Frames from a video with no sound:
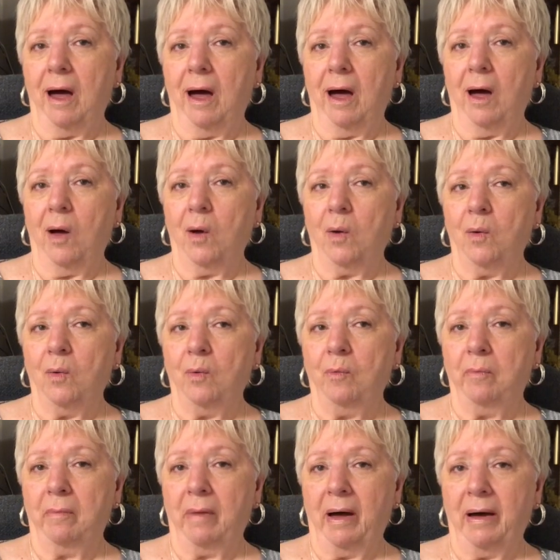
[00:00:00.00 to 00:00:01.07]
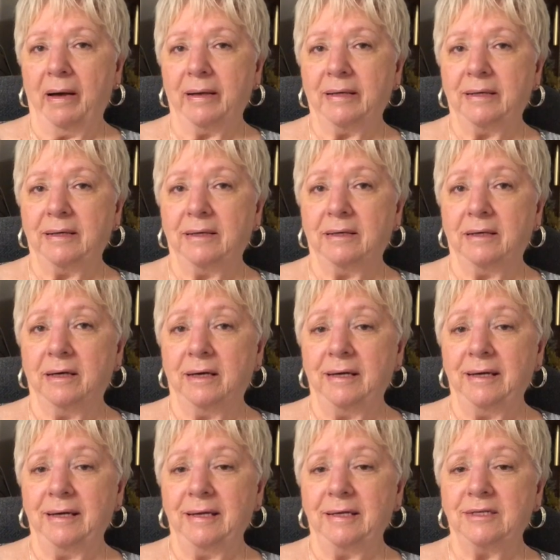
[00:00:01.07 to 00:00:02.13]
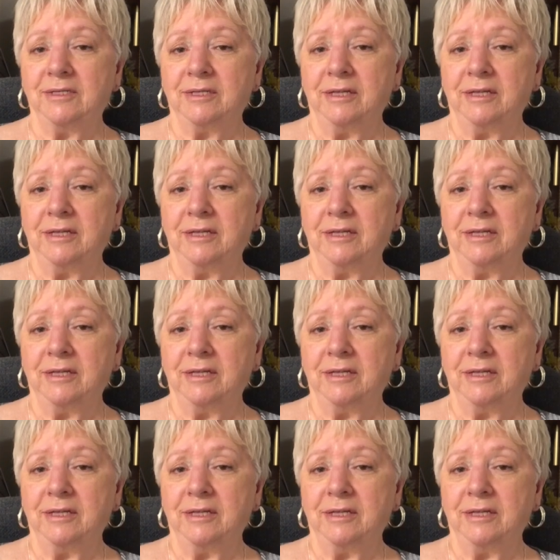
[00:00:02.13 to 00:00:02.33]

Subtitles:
oh my goodness,